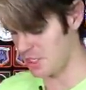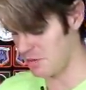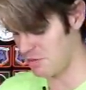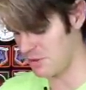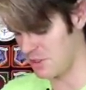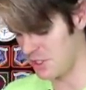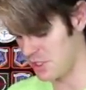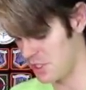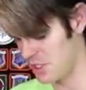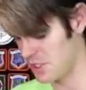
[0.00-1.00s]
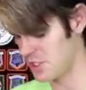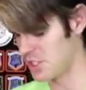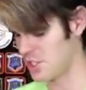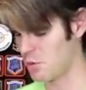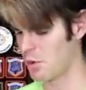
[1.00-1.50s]
enough that uh,
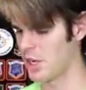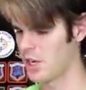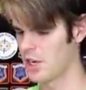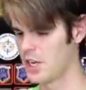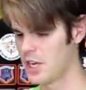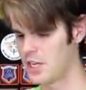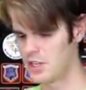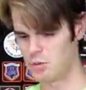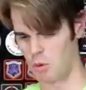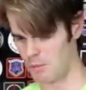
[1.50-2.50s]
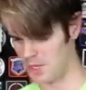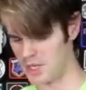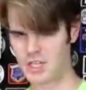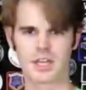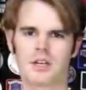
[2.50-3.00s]
she can wear an indoor
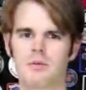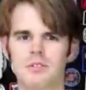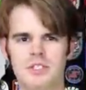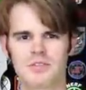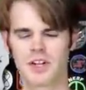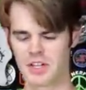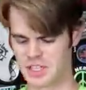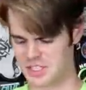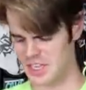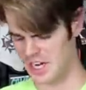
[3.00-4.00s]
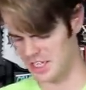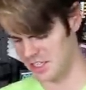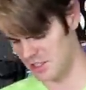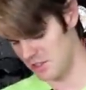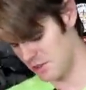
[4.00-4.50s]
bandana, which is very
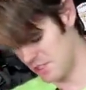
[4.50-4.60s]
exciting, although